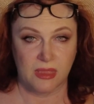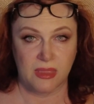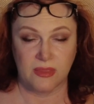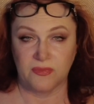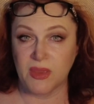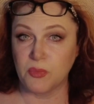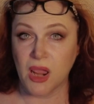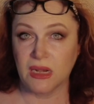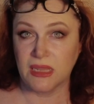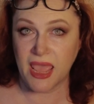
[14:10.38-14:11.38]
They brought
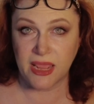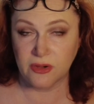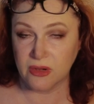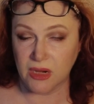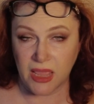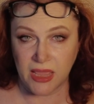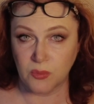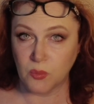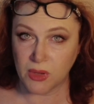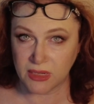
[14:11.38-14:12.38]
a ladder, and
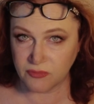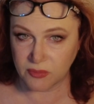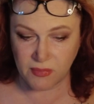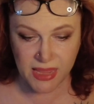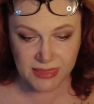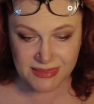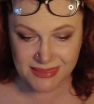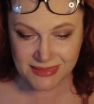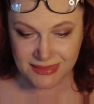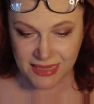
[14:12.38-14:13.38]
one of them made a
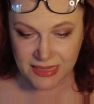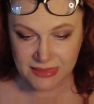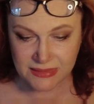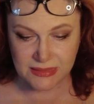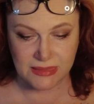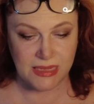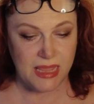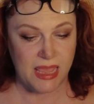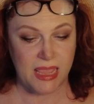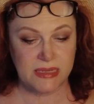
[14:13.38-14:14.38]
descent
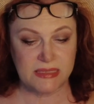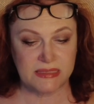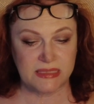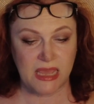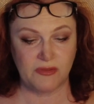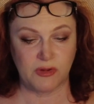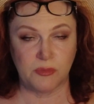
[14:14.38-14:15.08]
and discovered